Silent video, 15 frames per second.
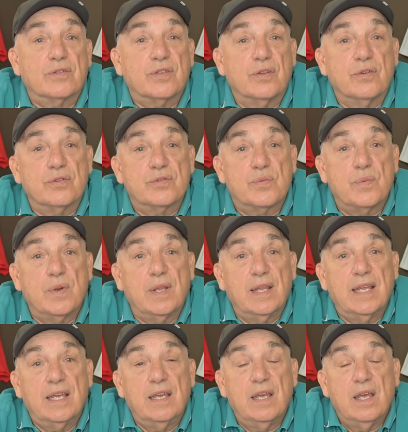So there's
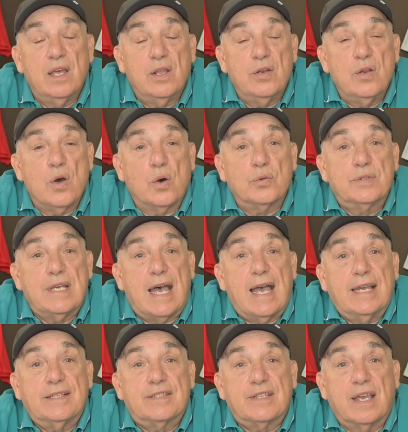really no
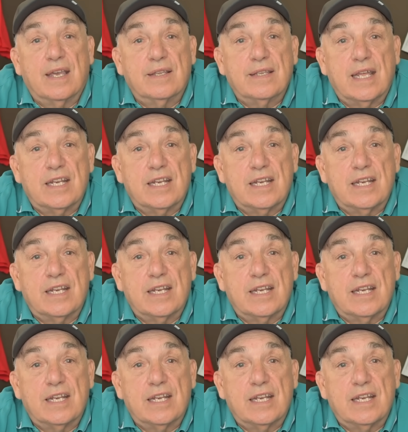tie saying